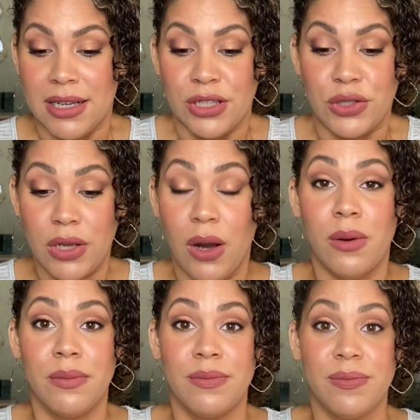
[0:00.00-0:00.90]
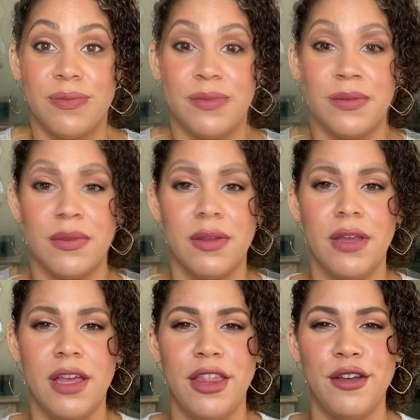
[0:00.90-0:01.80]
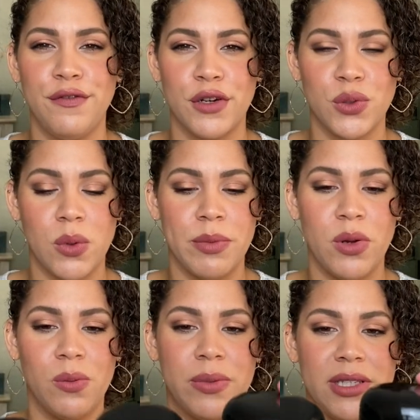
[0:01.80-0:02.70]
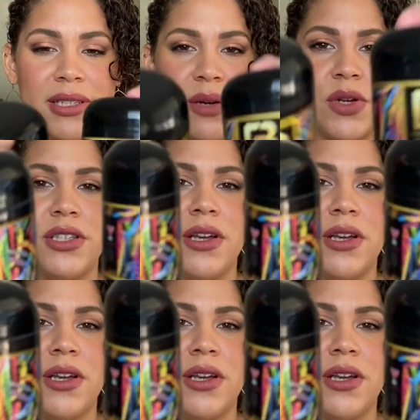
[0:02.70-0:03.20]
So the first woman-owned business I want to